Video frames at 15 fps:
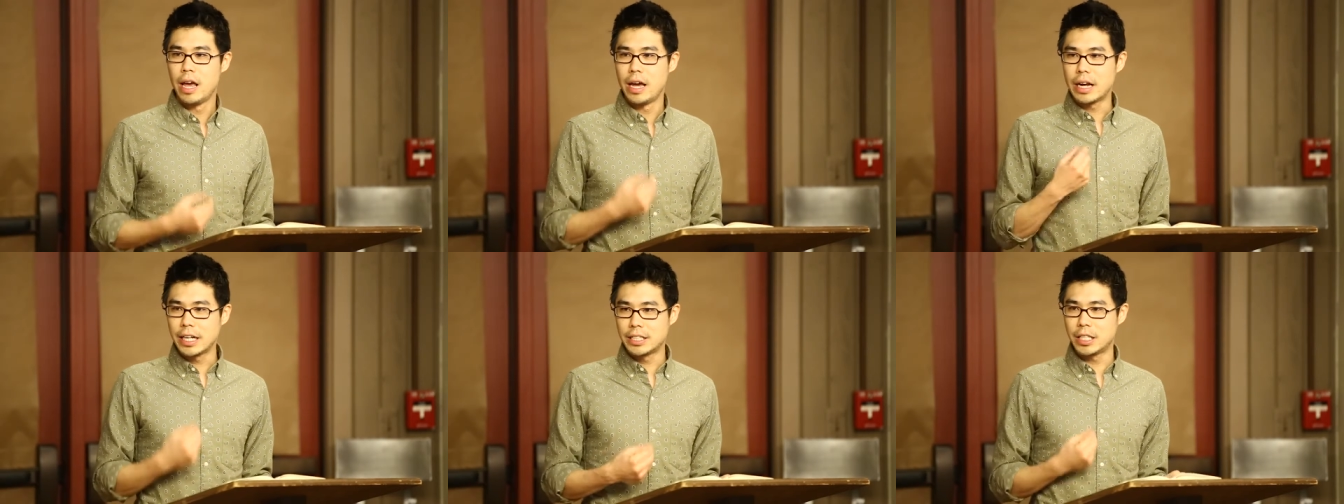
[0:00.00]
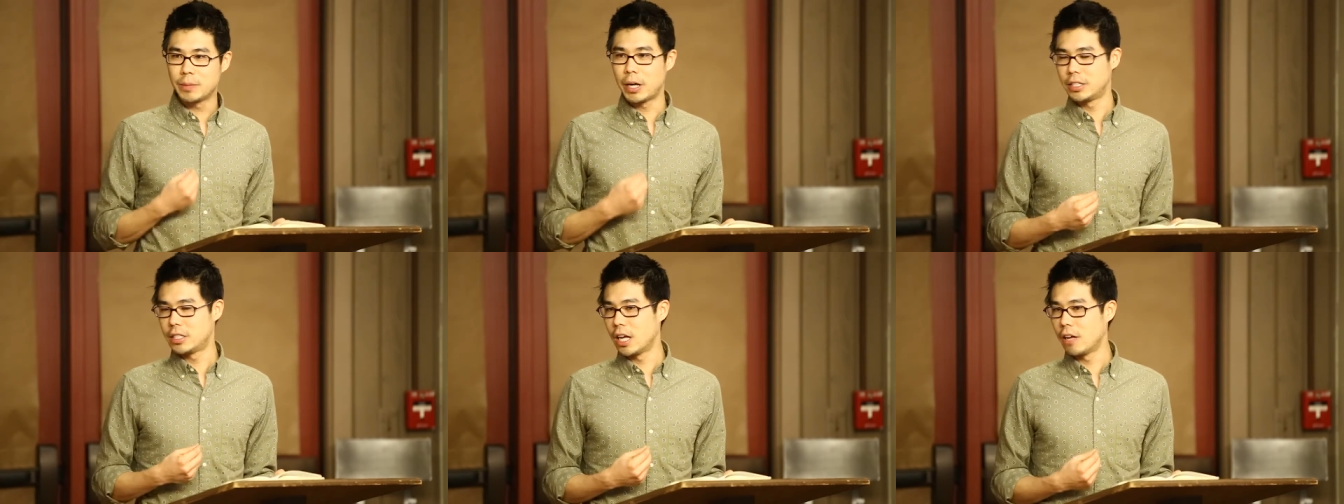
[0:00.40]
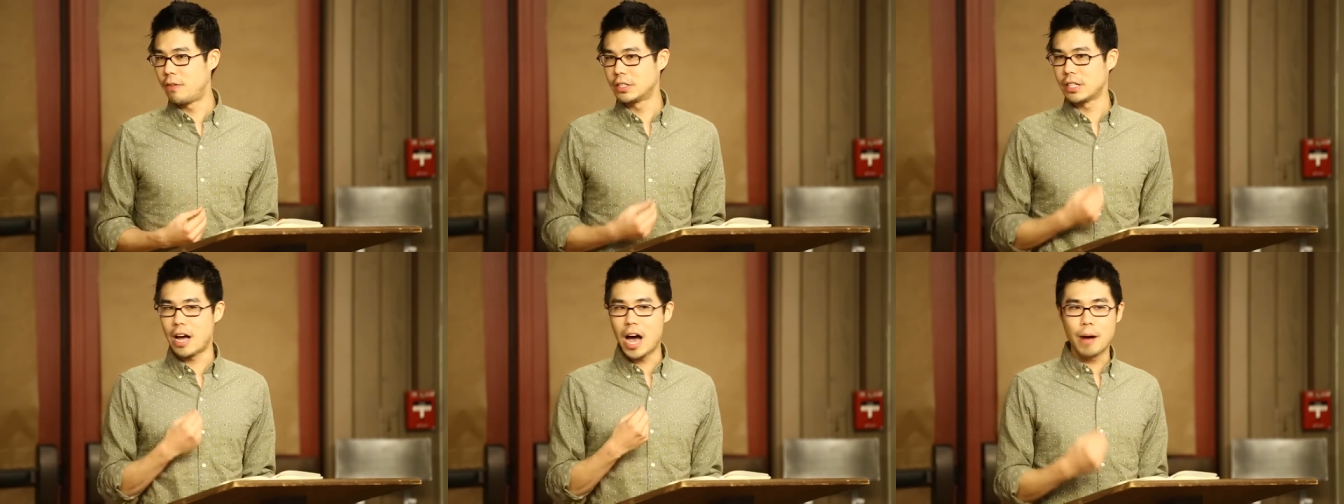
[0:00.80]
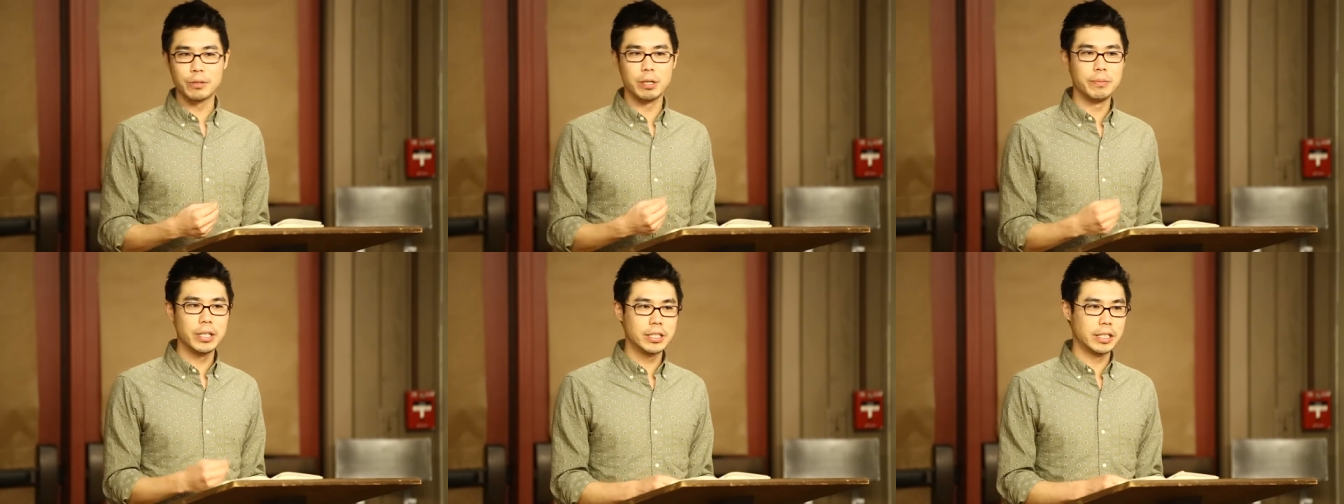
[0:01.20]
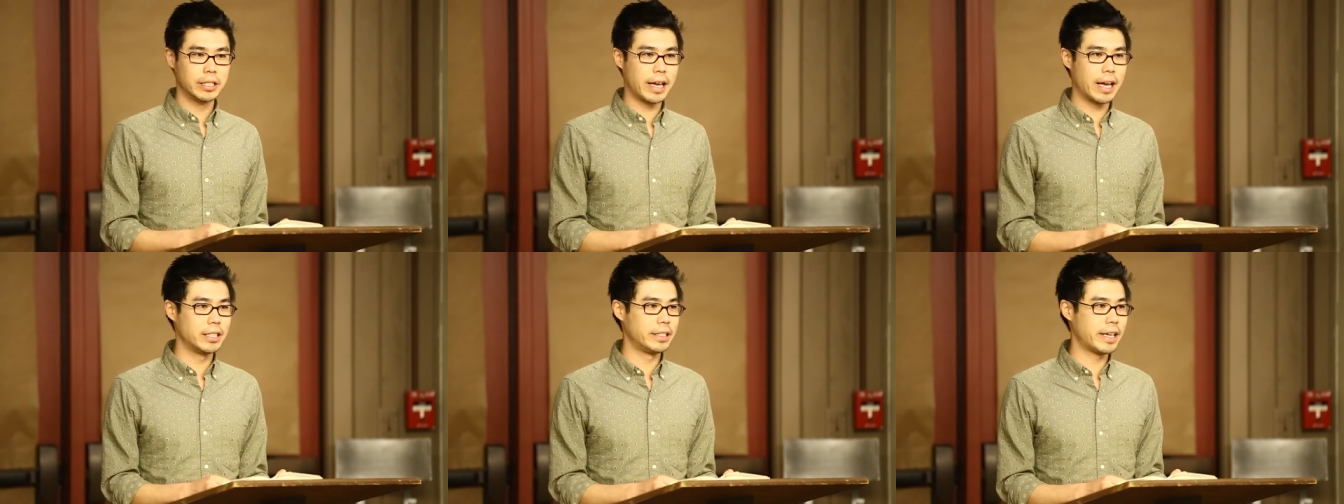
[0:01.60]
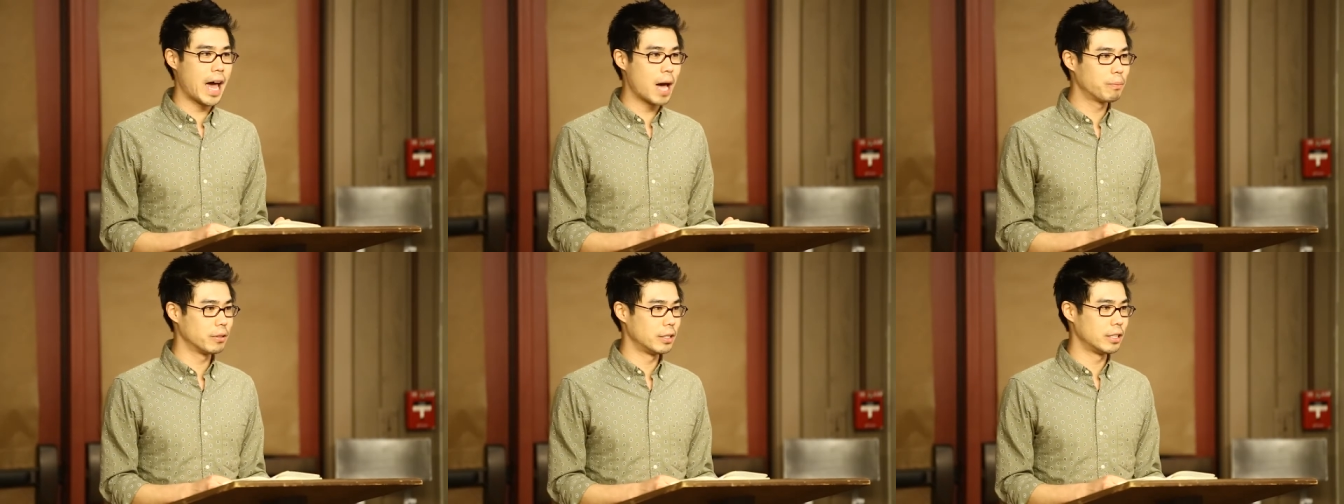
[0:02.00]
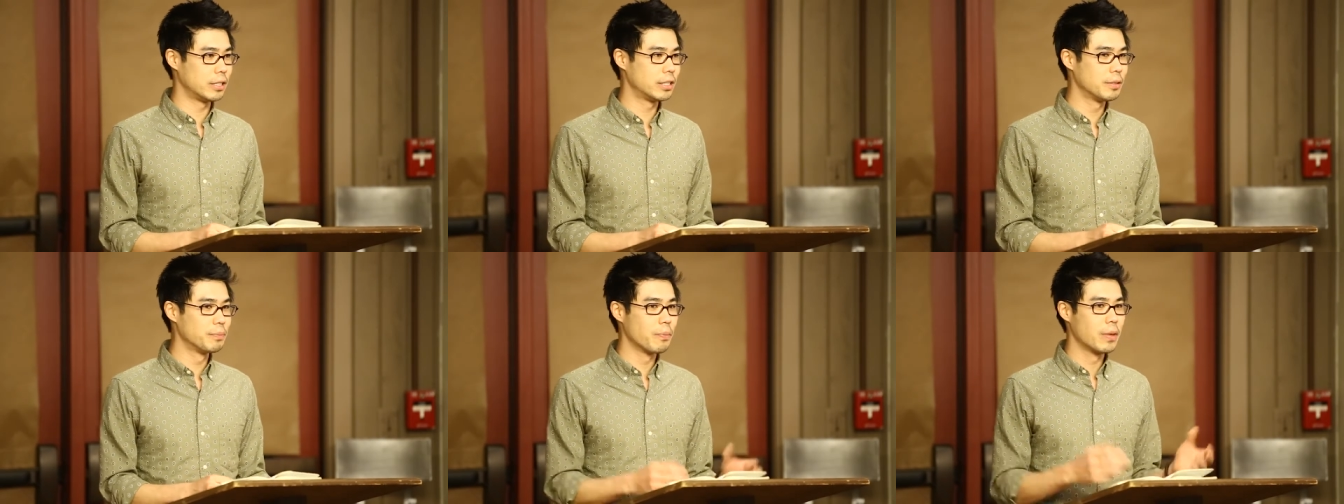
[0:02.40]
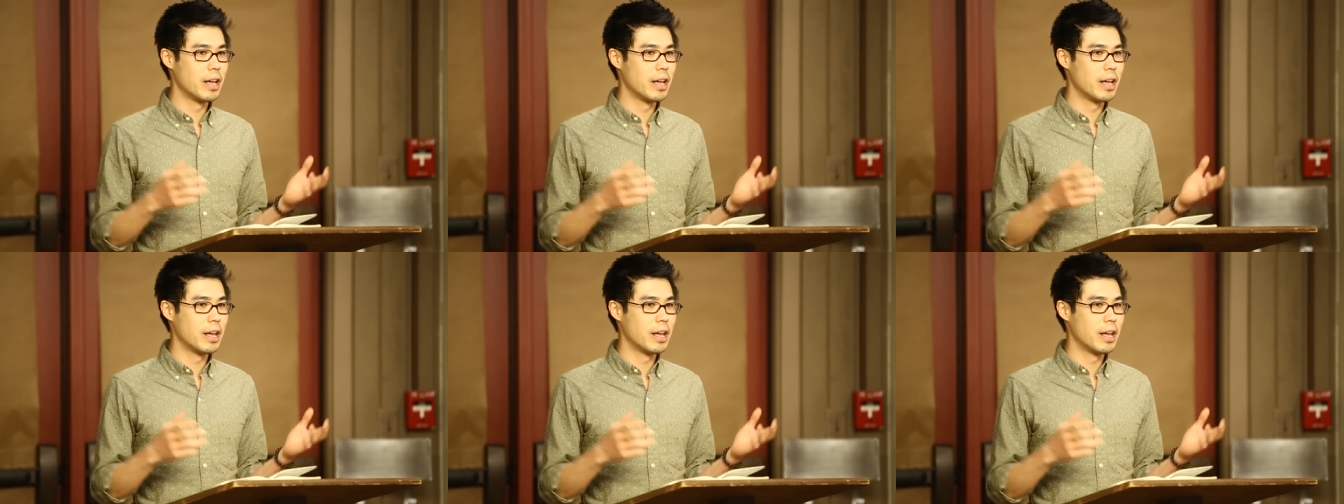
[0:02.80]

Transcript: And I see myself as an optimistic anti-capitalist.